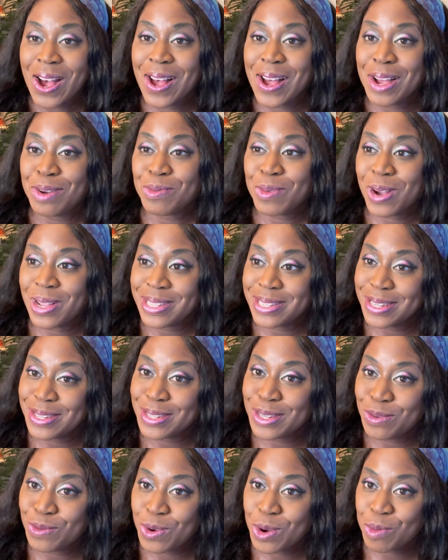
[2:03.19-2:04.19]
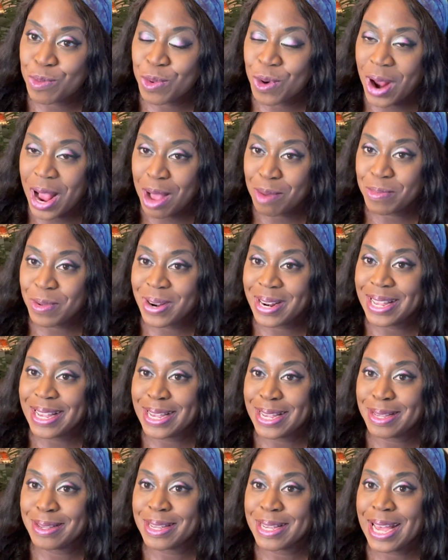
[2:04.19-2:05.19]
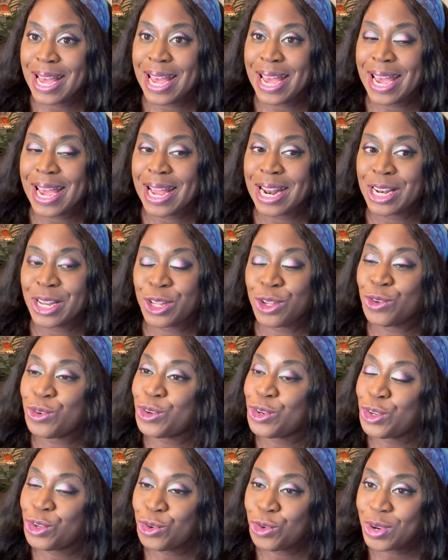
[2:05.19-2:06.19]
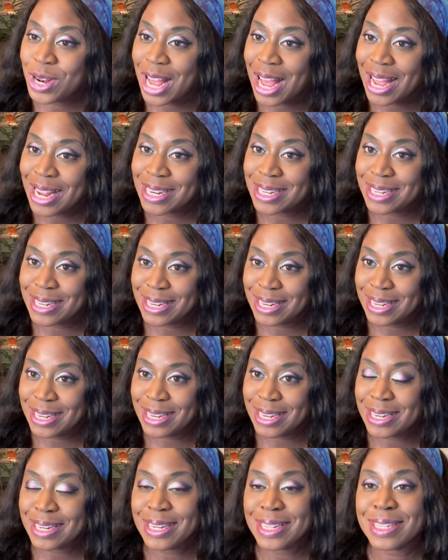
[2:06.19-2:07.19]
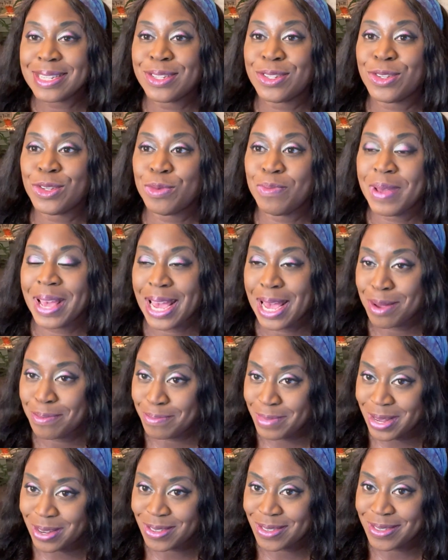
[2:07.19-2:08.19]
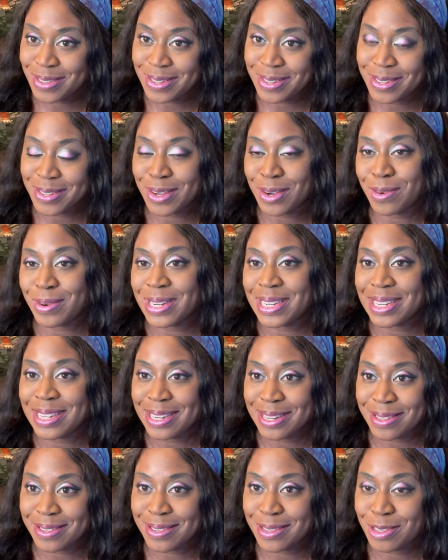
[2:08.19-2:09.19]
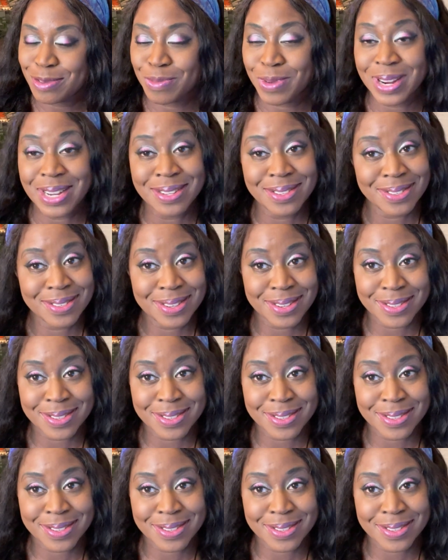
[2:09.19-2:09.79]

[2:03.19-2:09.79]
on Walt Disney World property, and you do not need to pay admission to go into Disney Springs.